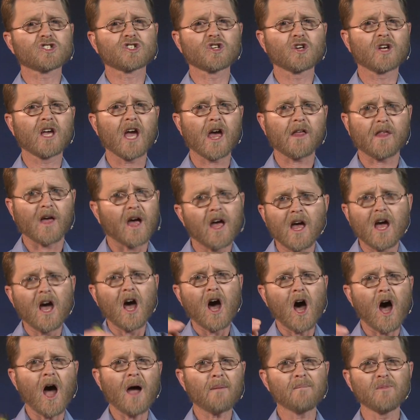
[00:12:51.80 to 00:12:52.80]
together.
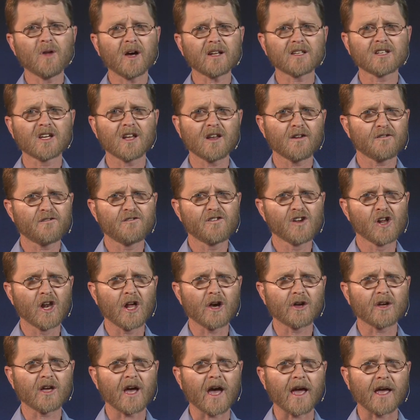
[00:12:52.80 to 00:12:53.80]
I'm not going to feel
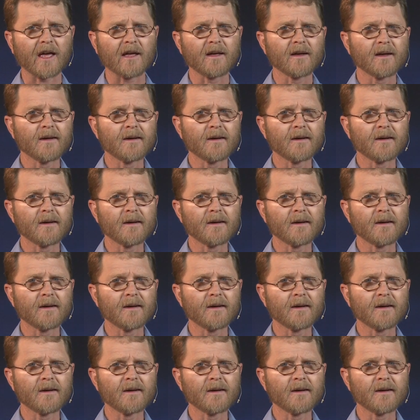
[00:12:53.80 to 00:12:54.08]
okay.